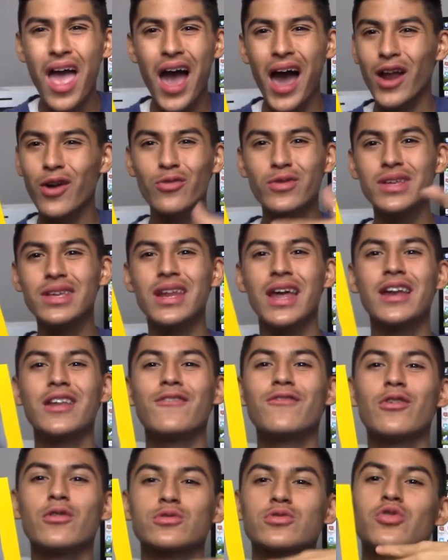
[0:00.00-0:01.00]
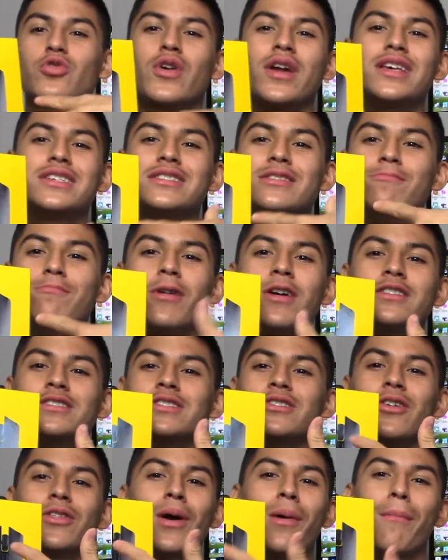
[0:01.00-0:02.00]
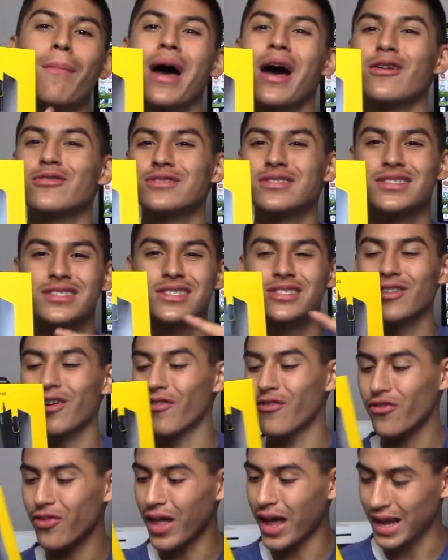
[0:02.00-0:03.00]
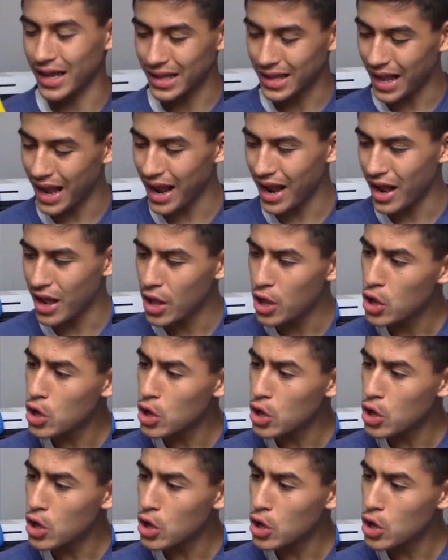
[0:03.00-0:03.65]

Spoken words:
I don't need any of those crazy buttons on the mouse and stuff like that.